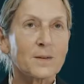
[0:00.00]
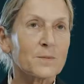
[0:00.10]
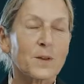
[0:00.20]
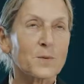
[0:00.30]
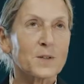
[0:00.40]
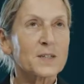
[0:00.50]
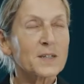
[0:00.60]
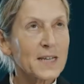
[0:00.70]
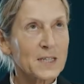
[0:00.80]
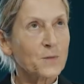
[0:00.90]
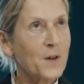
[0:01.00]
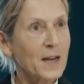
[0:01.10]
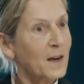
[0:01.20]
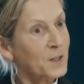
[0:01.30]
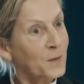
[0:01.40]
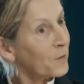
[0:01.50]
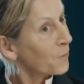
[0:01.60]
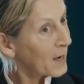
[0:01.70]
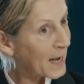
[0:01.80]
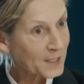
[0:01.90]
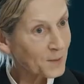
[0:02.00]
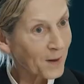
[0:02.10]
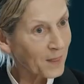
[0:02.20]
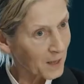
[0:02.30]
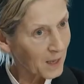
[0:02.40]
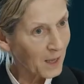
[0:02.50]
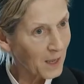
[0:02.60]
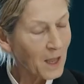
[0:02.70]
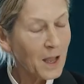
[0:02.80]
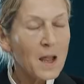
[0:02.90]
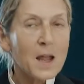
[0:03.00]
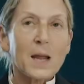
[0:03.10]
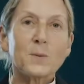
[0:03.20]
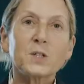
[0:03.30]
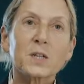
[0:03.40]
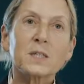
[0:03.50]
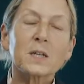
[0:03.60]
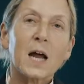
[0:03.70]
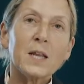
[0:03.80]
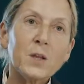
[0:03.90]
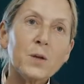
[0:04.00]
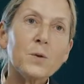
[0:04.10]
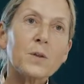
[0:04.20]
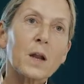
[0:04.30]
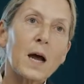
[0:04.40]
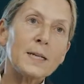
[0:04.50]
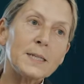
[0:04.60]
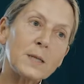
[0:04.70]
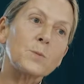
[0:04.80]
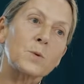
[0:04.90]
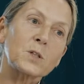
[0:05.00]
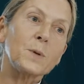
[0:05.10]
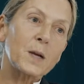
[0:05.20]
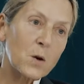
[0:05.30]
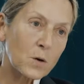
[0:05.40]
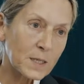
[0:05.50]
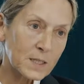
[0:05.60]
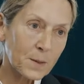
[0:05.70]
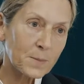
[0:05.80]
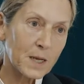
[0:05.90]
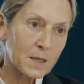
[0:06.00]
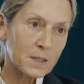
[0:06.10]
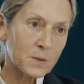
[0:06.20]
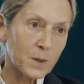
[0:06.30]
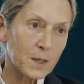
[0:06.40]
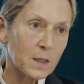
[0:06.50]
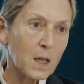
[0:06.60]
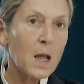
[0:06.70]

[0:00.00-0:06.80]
whether it was a success or failure, I don't think really entered my thinking. It was just that I knew that I didn't want to be a cog in somebody else's wheel.